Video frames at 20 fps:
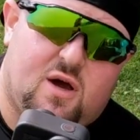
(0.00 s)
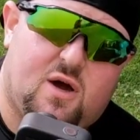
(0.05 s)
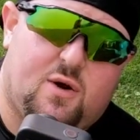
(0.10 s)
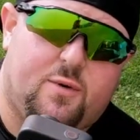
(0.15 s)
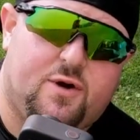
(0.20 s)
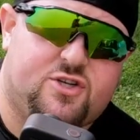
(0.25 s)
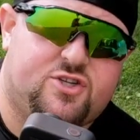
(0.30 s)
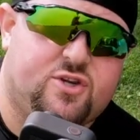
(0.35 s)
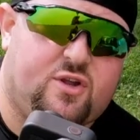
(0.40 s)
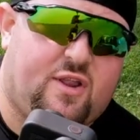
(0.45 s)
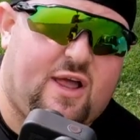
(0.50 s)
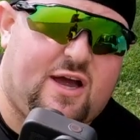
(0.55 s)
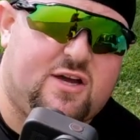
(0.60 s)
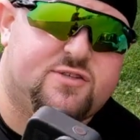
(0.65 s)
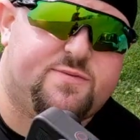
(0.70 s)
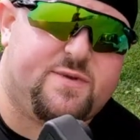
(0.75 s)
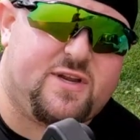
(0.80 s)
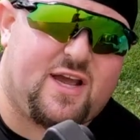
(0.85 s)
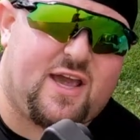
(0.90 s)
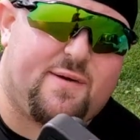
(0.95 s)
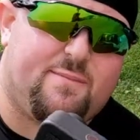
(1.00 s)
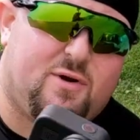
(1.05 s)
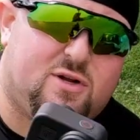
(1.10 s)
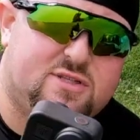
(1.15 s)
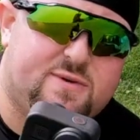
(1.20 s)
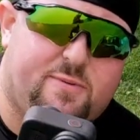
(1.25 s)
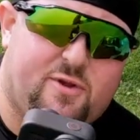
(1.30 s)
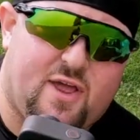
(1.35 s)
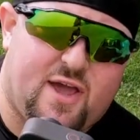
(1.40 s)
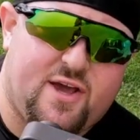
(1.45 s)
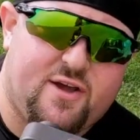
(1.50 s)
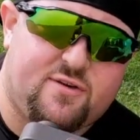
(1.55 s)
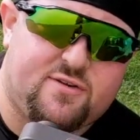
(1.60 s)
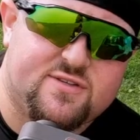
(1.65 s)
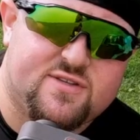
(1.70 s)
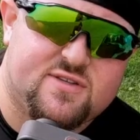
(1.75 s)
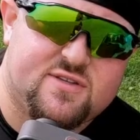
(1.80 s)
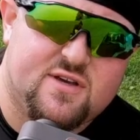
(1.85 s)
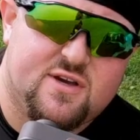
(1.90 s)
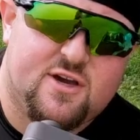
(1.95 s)
which allows me to get multiple
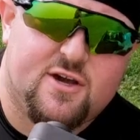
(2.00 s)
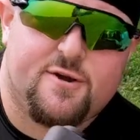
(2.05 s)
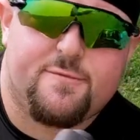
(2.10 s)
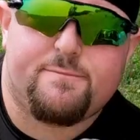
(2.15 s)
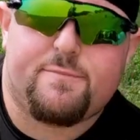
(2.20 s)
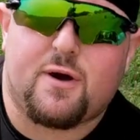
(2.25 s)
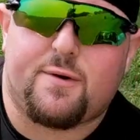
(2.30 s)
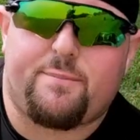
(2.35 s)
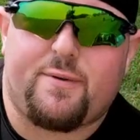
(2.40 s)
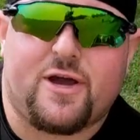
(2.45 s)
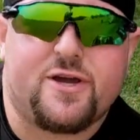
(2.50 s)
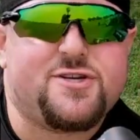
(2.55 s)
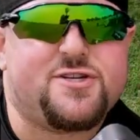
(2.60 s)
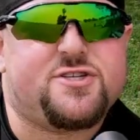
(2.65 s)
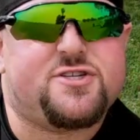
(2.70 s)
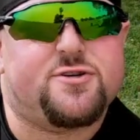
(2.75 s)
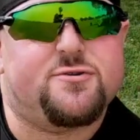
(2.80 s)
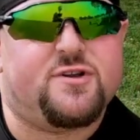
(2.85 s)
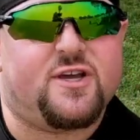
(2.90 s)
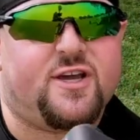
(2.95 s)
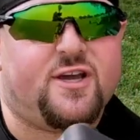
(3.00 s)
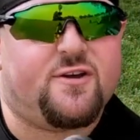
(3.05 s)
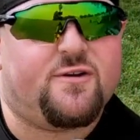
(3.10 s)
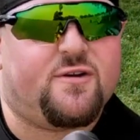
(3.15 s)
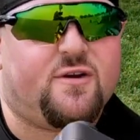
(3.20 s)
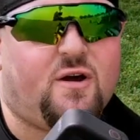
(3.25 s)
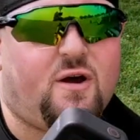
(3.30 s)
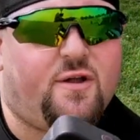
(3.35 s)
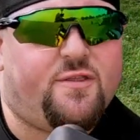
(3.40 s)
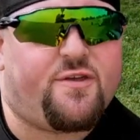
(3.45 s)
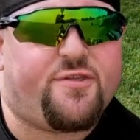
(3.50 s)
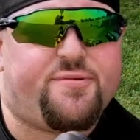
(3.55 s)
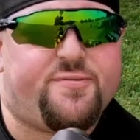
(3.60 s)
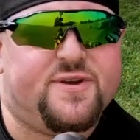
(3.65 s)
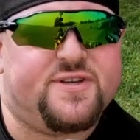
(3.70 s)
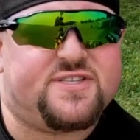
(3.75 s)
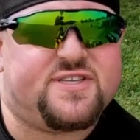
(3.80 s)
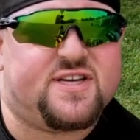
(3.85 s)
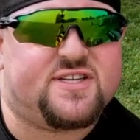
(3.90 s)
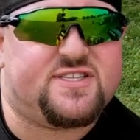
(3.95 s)
angles. But by shooting on the
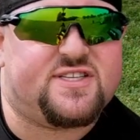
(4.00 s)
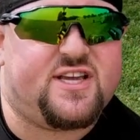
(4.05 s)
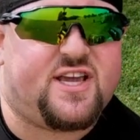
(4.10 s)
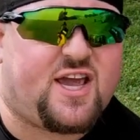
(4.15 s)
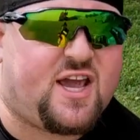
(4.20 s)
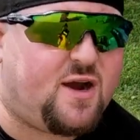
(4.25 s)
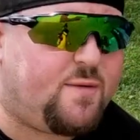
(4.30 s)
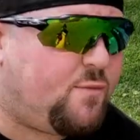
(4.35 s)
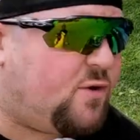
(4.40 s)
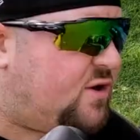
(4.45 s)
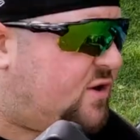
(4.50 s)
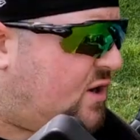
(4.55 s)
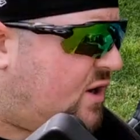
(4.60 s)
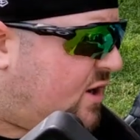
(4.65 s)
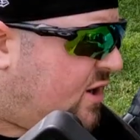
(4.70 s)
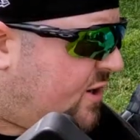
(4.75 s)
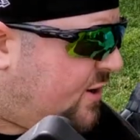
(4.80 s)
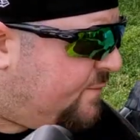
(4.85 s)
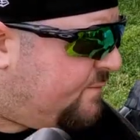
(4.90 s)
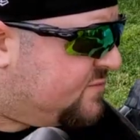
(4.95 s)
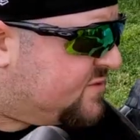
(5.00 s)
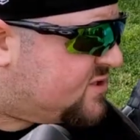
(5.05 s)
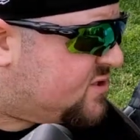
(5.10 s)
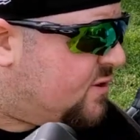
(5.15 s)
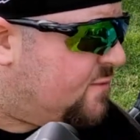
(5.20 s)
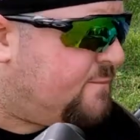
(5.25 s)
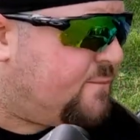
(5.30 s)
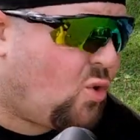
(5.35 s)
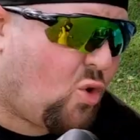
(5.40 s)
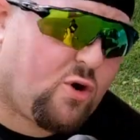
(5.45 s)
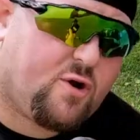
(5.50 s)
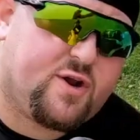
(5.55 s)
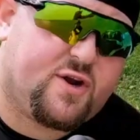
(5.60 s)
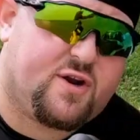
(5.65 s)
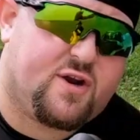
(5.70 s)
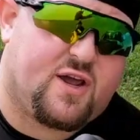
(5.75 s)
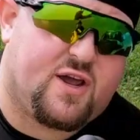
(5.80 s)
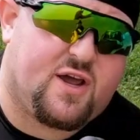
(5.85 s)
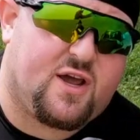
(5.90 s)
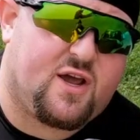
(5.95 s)
360 camera, so
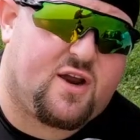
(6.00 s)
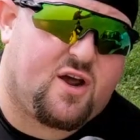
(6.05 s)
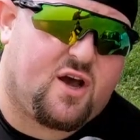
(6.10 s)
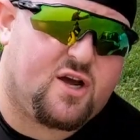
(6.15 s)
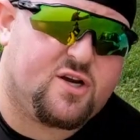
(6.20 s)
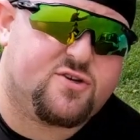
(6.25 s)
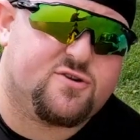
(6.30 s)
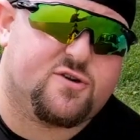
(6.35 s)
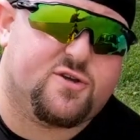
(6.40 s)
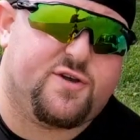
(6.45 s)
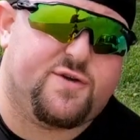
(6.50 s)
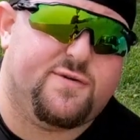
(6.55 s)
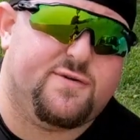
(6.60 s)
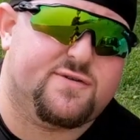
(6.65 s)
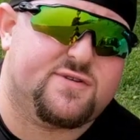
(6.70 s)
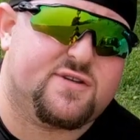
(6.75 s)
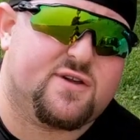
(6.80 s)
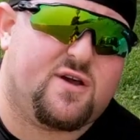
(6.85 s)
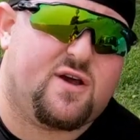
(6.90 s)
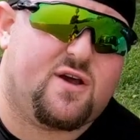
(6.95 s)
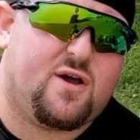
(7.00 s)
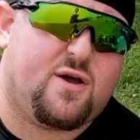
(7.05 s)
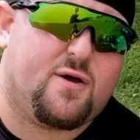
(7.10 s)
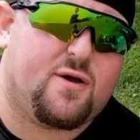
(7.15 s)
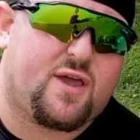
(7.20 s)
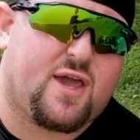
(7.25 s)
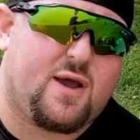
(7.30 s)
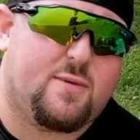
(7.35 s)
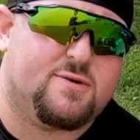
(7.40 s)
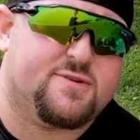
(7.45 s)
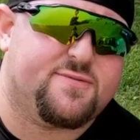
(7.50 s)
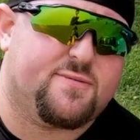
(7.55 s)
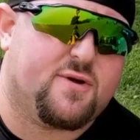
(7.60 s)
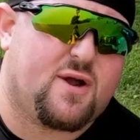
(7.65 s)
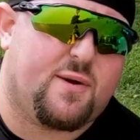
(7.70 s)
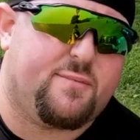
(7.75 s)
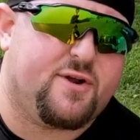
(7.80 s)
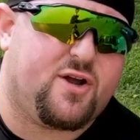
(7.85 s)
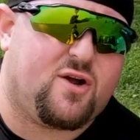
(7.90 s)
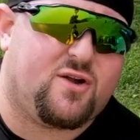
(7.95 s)
Morden and Hunter use cameras from a
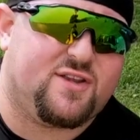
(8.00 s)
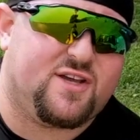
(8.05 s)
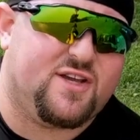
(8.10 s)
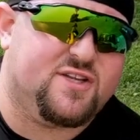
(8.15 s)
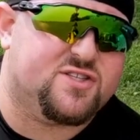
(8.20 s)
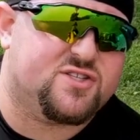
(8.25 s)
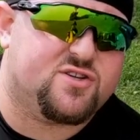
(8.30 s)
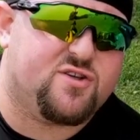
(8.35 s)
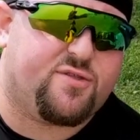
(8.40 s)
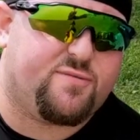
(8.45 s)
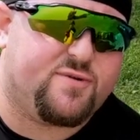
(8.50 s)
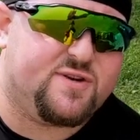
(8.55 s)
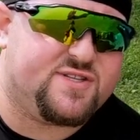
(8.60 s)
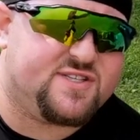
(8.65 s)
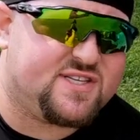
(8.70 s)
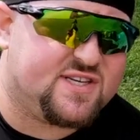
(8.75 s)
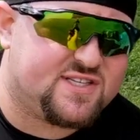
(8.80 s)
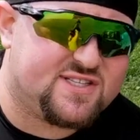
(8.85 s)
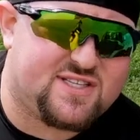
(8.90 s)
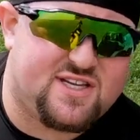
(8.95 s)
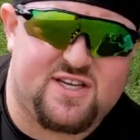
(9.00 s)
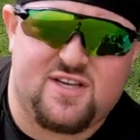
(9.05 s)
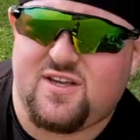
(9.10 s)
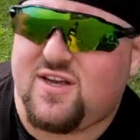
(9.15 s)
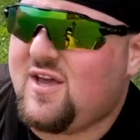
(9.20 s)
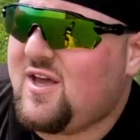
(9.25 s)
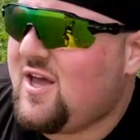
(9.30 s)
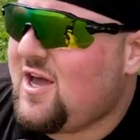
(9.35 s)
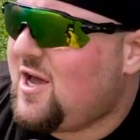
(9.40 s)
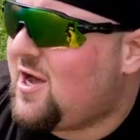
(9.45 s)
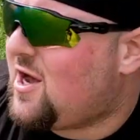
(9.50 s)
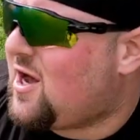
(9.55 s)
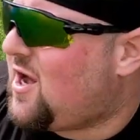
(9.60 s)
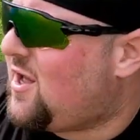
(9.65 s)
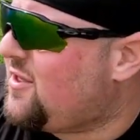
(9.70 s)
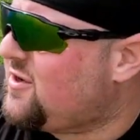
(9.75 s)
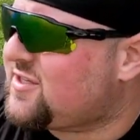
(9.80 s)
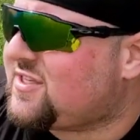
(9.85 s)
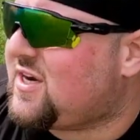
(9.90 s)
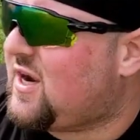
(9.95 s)
company called Insta360.
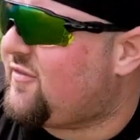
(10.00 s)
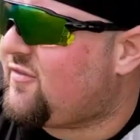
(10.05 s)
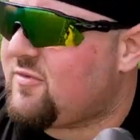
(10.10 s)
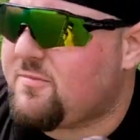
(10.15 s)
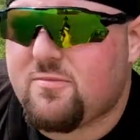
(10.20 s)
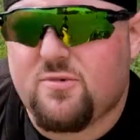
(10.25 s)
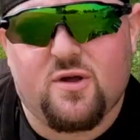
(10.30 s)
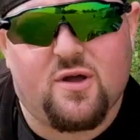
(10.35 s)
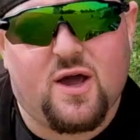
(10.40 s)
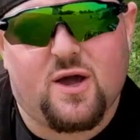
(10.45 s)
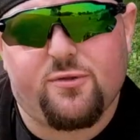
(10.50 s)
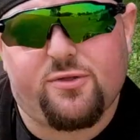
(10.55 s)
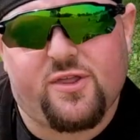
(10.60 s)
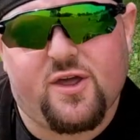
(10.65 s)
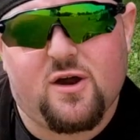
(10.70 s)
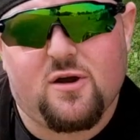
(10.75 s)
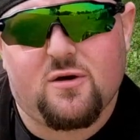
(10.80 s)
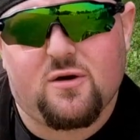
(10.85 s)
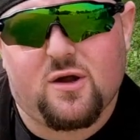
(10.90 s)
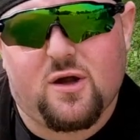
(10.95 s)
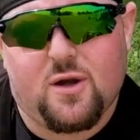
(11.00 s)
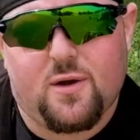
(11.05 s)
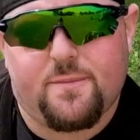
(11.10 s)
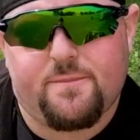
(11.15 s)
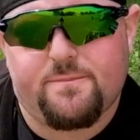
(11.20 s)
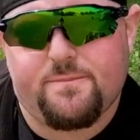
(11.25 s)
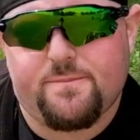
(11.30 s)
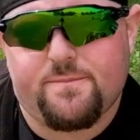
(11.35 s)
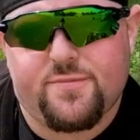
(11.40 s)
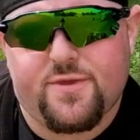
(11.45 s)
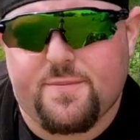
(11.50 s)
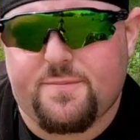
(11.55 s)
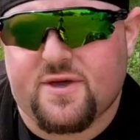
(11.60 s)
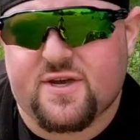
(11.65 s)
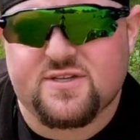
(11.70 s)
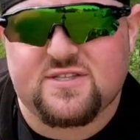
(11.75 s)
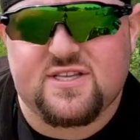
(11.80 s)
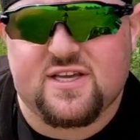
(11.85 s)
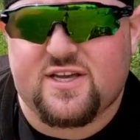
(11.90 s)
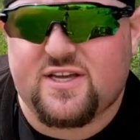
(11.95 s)
There's another one out there. The
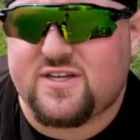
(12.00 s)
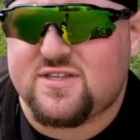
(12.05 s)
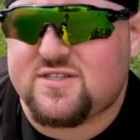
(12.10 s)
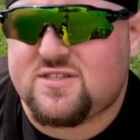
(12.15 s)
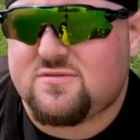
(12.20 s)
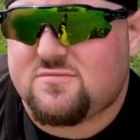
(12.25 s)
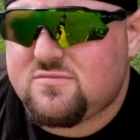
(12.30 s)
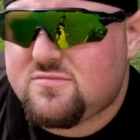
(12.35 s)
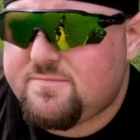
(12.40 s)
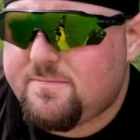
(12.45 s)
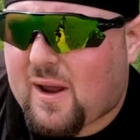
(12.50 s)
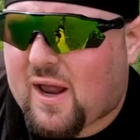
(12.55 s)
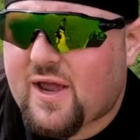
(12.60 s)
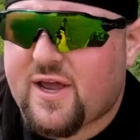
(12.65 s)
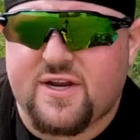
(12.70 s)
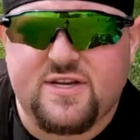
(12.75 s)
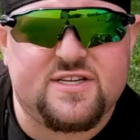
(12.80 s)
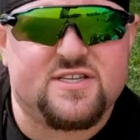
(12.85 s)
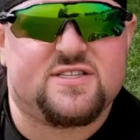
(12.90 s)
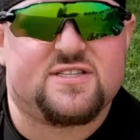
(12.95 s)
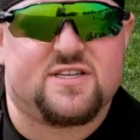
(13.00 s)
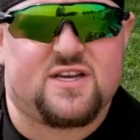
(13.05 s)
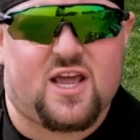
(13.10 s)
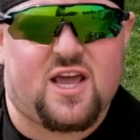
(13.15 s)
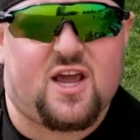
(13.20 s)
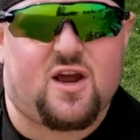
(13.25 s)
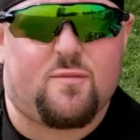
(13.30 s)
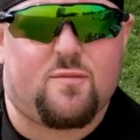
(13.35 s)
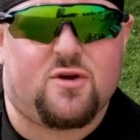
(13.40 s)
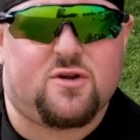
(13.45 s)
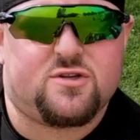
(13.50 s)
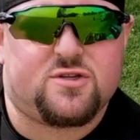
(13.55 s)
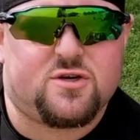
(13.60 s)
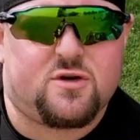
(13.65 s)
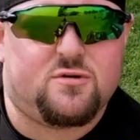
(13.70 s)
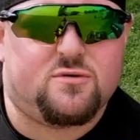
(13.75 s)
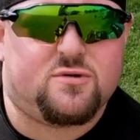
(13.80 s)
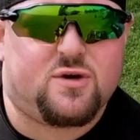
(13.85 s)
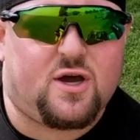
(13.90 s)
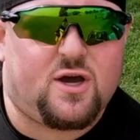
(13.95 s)
biggest thing is buy a decent camera.
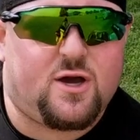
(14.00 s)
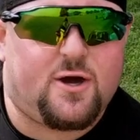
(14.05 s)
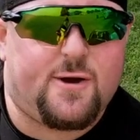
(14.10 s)
Don't